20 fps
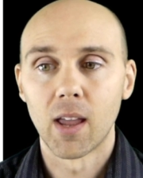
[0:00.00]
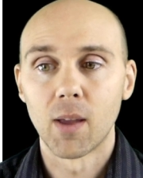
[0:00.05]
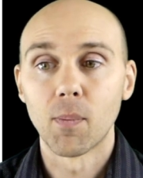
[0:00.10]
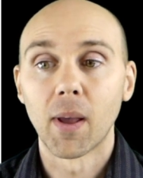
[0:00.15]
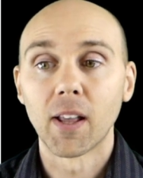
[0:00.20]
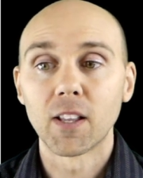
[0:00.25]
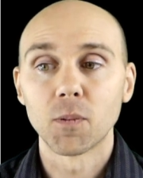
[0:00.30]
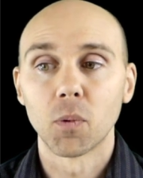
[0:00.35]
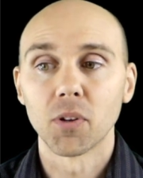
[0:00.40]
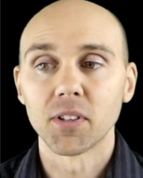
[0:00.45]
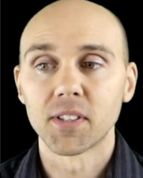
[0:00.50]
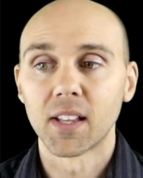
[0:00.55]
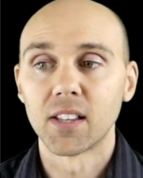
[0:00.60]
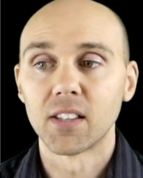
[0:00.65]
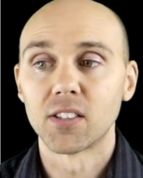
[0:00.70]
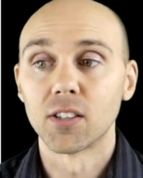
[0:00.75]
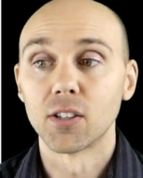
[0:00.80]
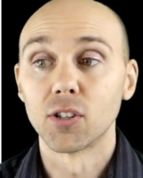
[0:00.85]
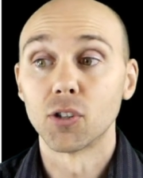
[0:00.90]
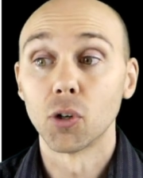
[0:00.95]
it makes more
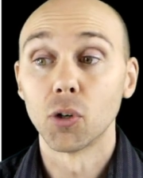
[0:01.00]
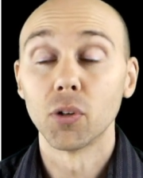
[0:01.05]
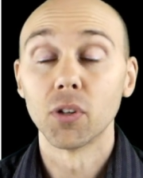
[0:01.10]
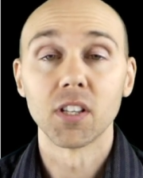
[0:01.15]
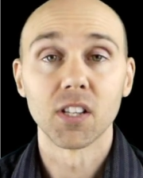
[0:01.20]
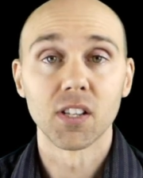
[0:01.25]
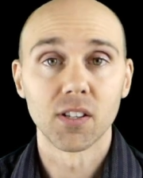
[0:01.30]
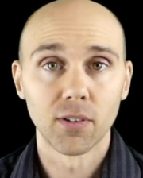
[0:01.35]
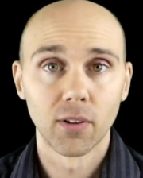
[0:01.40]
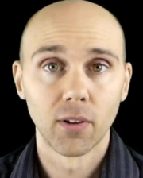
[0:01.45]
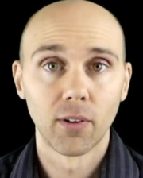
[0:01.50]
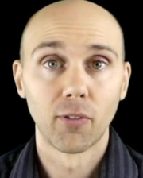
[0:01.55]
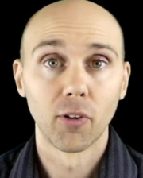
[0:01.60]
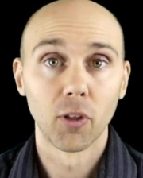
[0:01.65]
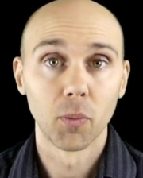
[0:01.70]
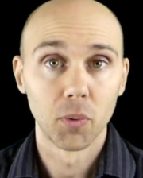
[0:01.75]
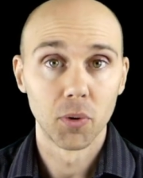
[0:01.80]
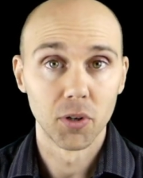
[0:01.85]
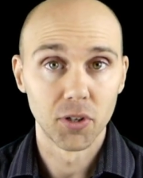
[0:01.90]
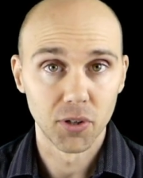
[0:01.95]
sense to do this
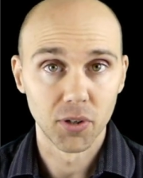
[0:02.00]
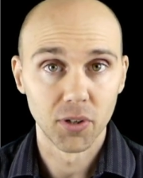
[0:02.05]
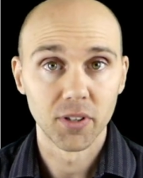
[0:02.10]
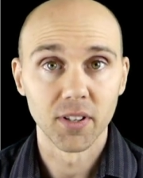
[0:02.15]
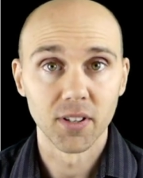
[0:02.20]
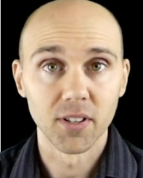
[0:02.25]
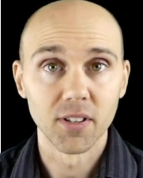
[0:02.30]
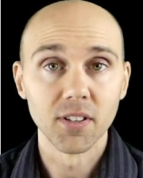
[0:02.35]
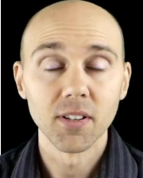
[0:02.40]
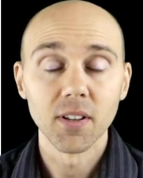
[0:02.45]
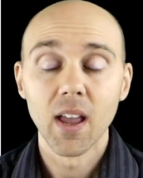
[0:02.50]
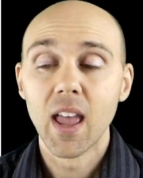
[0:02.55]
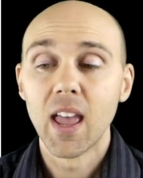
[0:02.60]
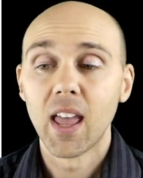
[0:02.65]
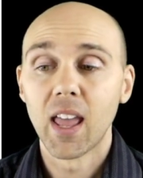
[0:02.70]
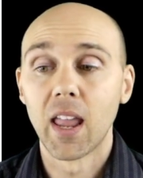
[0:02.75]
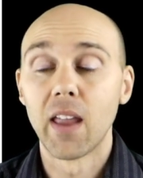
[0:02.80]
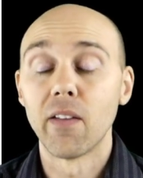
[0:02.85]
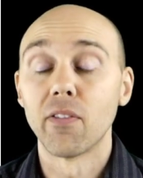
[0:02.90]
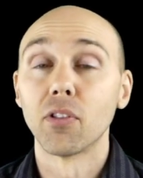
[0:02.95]
for the producers,
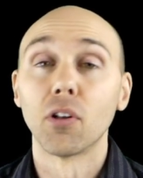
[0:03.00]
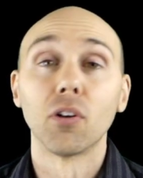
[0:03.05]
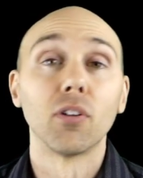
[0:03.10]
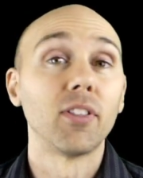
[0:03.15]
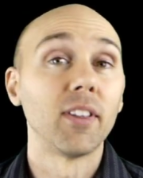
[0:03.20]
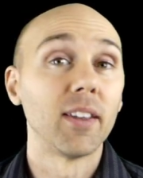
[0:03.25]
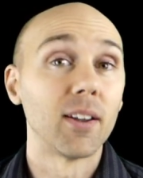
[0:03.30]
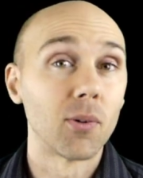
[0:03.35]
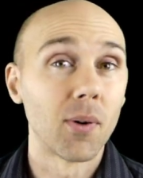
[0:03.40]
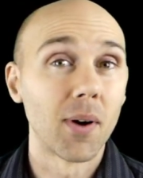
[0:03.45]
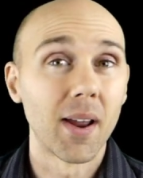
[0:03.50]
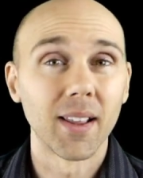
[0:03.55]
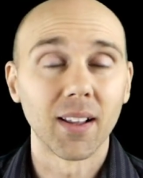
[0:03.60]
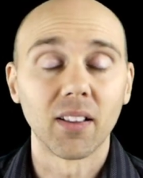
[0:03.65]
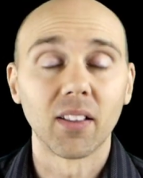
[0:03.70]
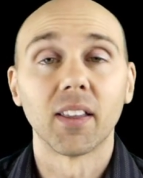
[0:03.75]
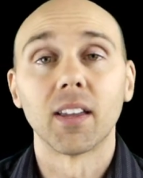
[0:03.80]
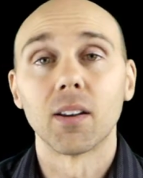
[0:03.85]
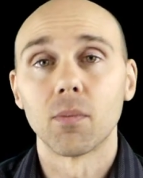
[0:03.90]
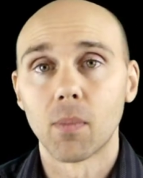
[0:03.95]
even though
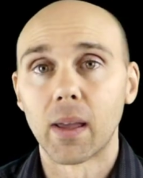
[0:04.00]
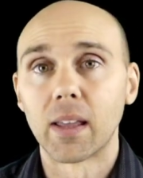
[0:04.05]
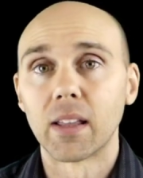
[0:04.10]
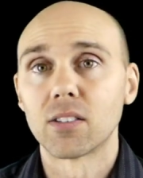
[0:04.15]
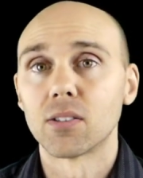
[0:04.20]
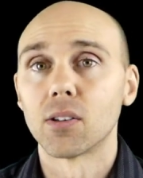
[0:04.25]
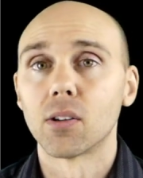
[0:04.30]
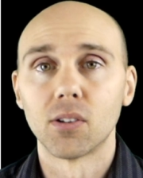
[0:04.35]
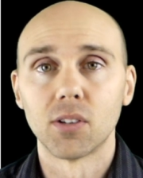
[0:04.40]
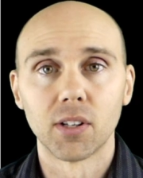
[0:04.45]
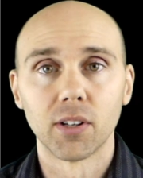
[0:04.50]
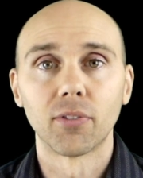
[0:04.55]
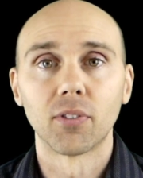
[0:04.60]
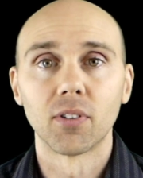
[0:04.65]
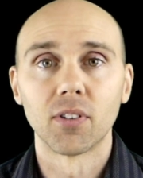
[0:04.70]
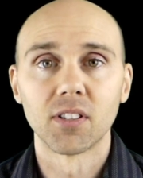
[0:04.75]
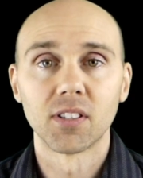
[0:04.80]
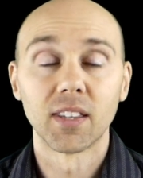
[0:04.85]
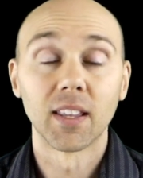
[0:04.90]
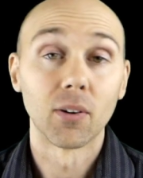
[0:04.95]
theoretically it makes no
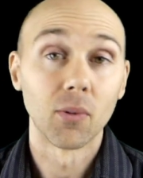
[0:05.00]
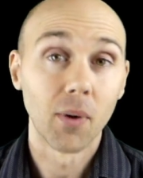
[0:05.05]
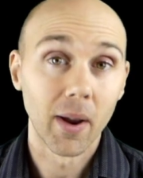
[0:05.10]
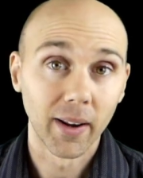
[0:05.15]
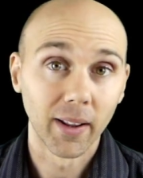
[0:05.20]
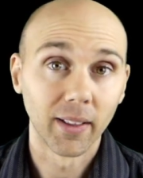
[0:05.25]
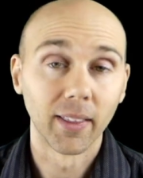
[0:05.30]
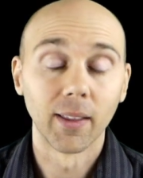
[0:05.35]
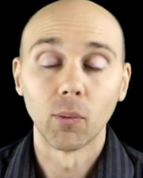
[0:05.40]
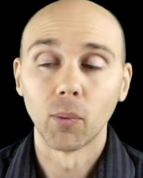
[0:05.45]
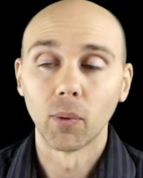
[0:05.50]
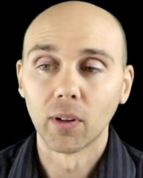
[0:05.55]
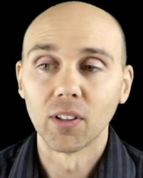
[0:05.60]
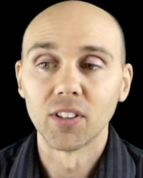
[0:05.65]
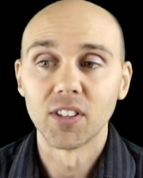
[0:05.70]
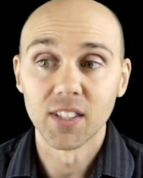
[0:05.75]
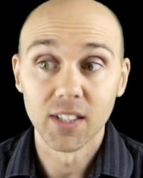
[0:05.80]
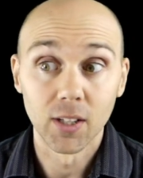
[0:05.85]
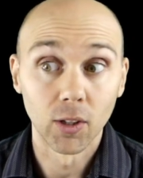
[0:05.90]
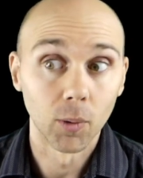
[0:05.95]
difference. Theoretically, we
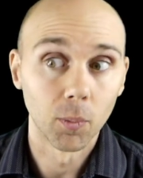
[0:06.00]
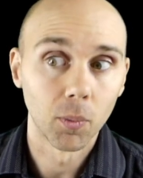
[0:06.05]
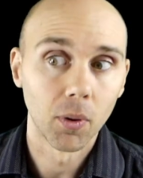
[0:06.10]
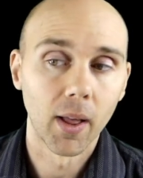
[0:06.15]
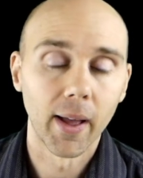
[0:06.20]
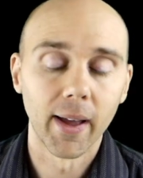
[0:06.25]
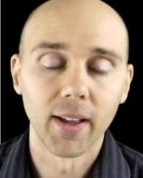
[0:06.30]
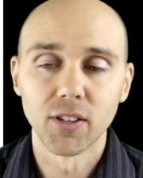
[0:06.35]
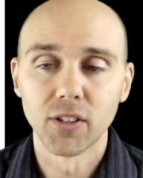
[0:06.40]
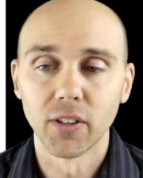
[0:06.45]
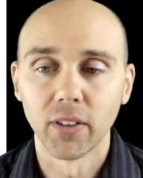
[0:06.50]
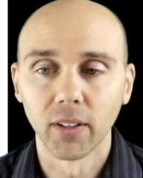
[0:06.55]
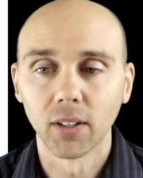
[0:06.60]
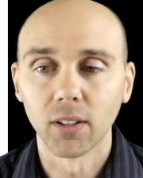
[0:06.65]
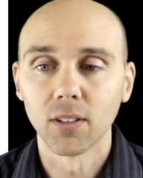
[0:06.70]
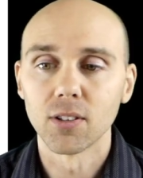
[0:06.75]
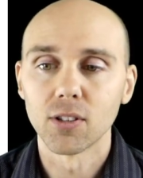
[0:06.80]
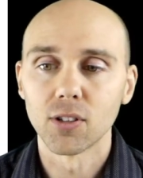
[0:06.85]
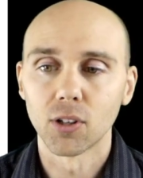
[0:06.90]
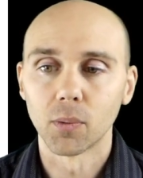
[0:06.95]
could still apply it to the
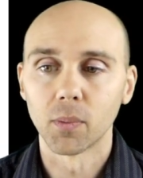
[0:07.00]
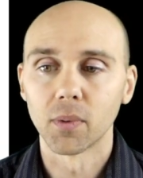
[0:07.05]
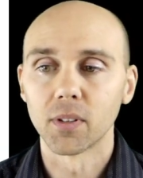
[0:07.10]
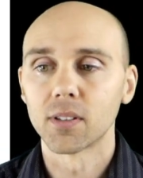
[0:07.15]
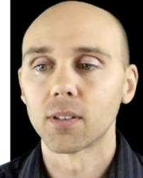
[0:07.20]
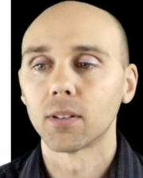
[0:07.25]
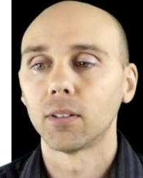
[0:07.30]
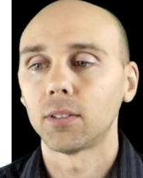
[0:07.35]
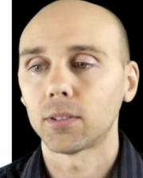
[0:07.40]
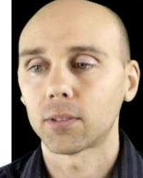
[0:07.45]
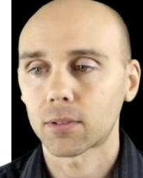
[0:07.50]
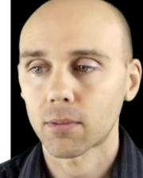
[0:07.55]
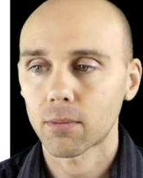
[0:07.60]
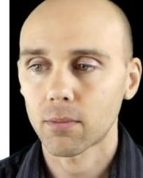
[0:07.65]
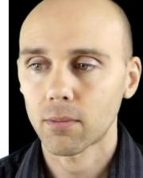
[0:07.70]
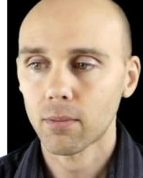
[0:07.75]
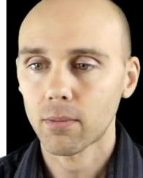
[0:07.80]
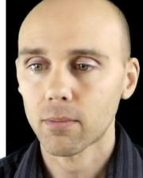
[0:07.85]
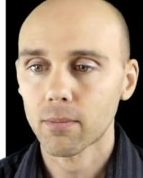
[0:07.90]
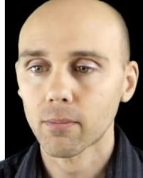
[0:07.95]
consumers.
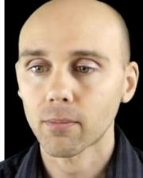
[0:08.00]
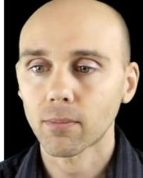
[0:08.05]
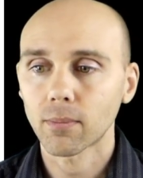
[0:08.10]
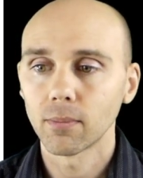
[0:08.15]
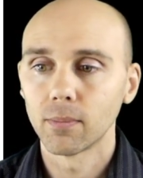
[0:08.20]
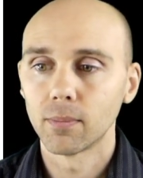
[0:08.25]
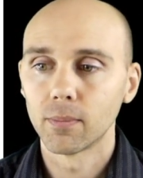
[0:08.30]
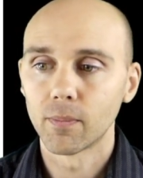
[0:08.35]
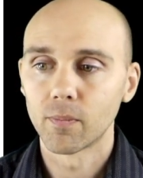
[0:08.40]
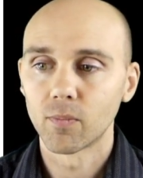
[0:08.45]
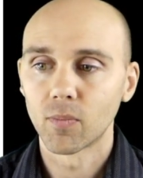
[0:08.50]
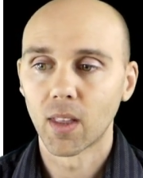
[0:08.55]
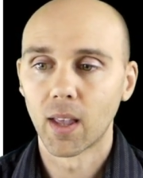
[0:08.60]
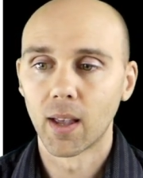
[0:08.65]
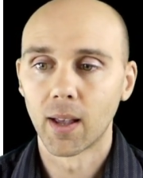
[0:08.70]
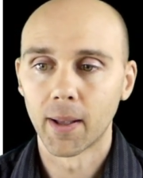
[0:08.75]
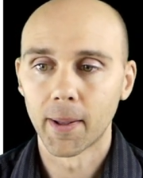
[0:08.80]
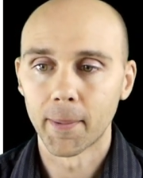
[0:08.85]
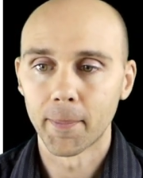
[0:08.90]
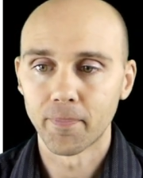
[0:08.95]

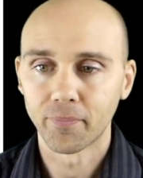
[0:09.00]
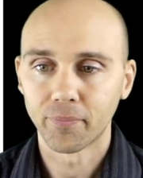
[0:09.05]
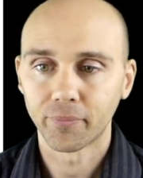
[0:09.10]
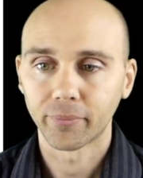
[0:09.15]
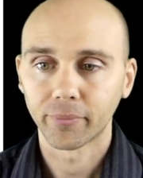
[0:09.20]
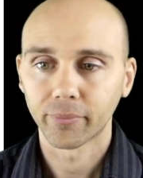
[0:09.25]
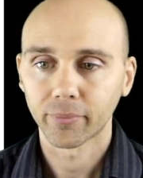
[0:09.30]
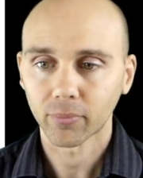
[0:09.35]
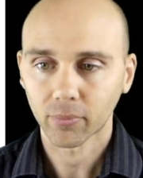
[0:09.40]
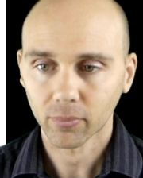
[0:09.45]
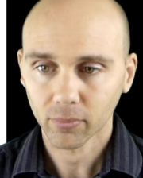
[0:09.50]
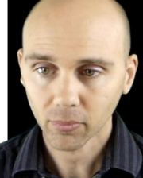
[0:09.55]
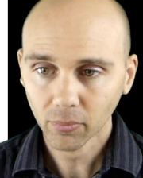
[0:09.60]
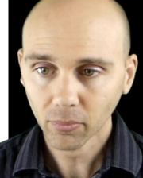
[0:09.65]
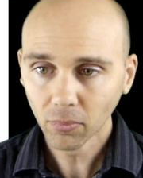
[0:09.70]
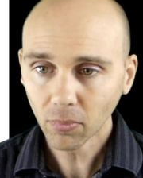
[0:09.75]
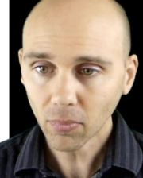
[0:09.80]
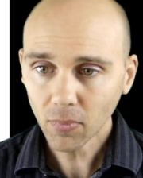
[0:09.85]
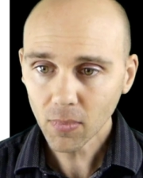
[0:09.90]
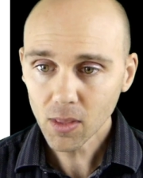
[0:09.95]

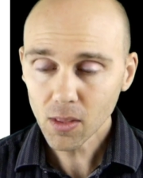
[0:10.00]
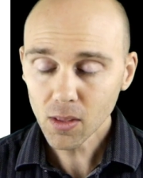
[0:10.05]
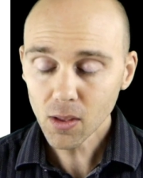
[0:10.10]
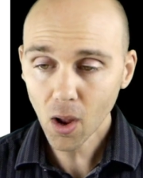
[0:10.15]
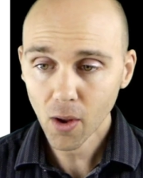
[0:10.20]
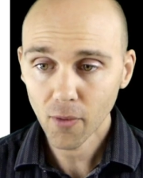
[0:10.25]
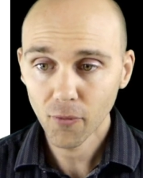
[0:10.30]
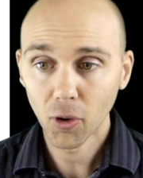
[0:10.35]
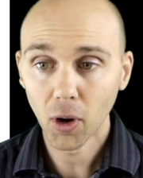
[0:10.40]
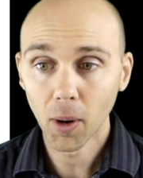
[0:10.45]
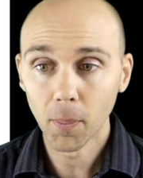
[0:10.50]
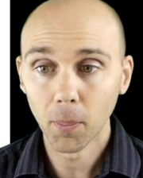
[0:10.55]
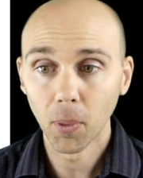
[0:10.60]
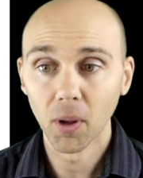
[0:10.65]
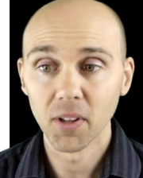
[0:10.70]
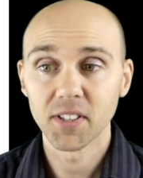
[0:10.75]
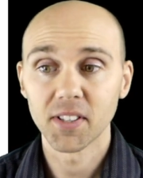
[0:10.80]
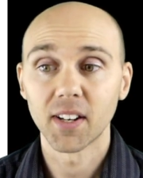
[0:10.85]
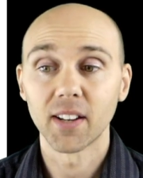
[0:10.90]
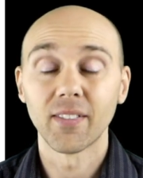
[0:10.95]
For a
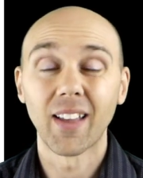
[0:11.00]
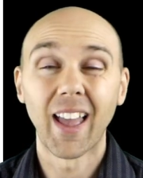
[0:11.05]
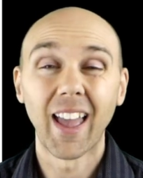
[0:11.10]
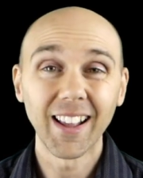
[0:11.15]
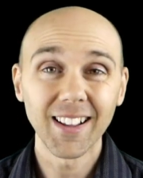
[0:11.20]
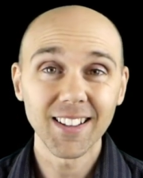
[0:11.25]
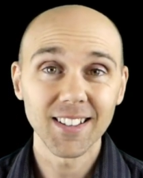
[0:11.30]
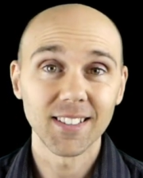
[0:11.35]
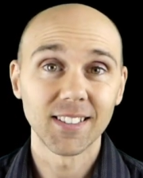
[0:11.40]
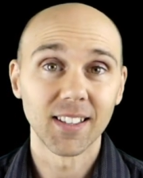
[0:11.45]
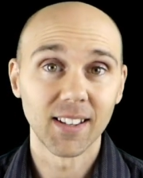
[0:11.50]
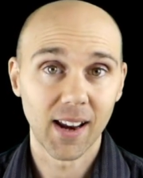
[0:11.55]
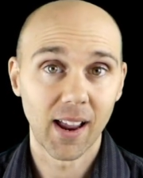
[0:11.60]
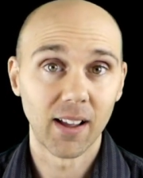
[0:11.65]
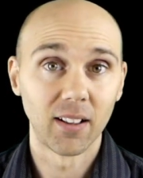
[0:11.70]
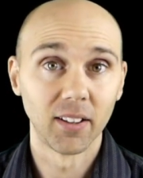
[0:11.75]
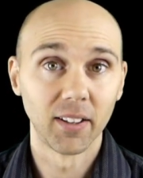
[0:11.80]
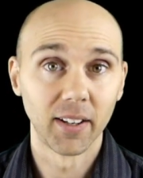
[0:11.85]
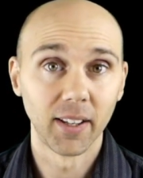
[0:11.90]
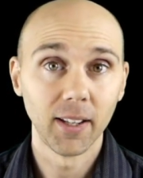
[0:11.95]
positive
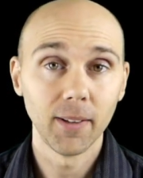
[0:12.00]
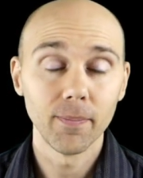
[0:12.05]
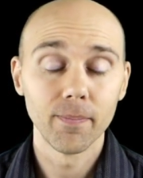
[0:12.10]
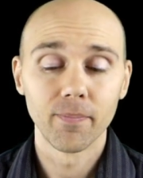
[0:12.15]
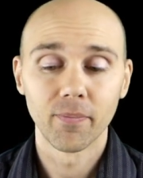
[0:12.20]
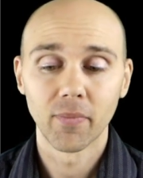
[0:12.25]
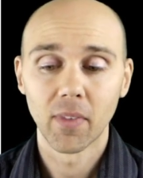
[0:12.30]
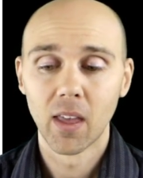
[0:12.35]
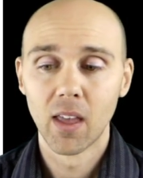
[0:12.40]
externality,